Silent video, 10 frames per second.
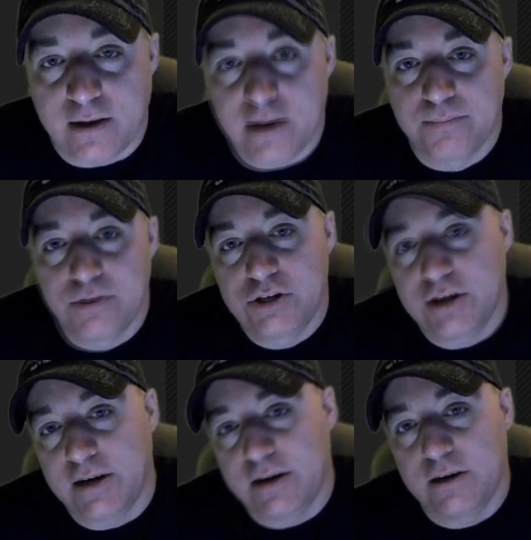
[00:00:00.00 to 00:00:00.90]
I
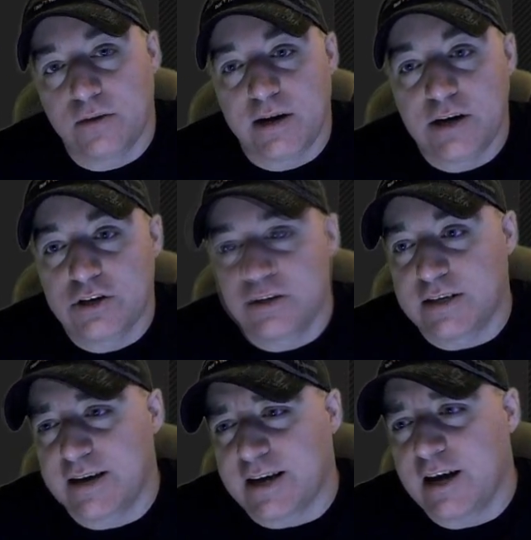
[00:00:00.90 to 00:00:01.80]
appreciate any donations
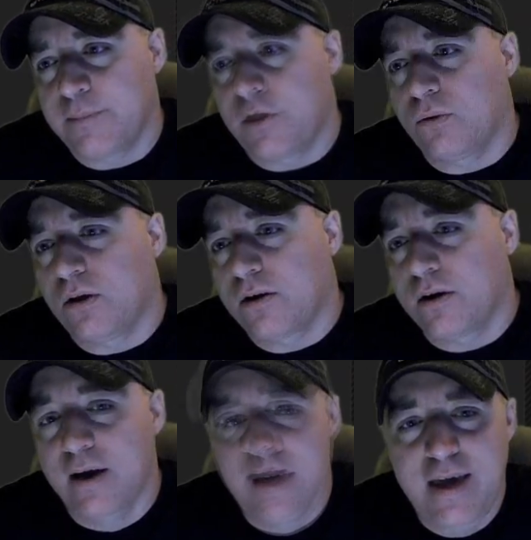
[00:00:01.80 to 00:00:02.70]
as I am no
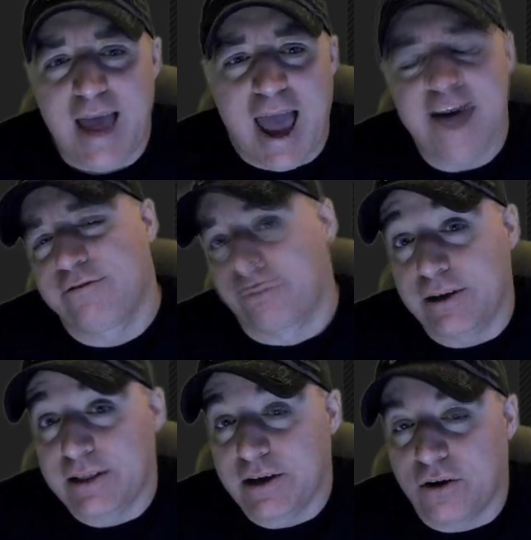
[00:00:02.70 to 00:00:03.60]
longer
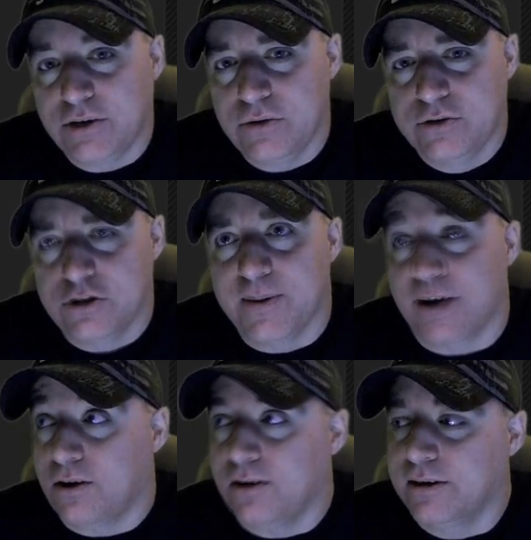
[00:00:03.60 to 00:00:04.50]
ad-friendly on YouTube at
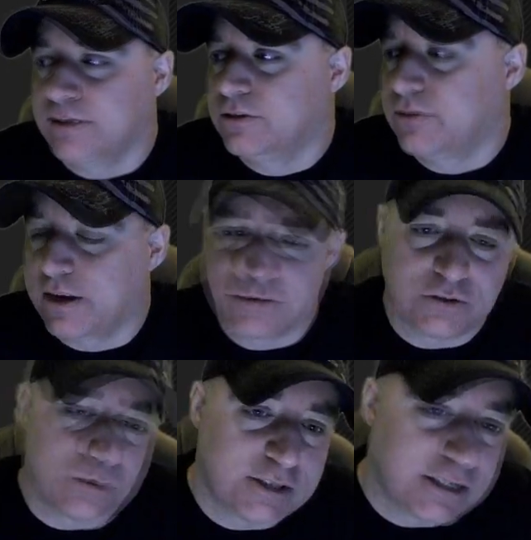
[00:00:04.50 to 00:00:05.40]
all in
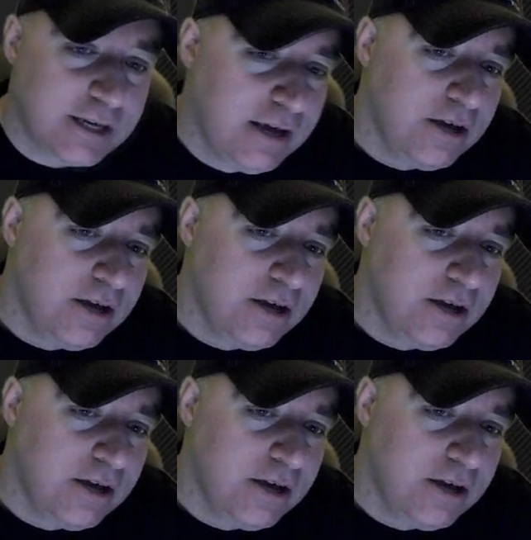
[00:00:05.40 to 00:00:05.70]
2020.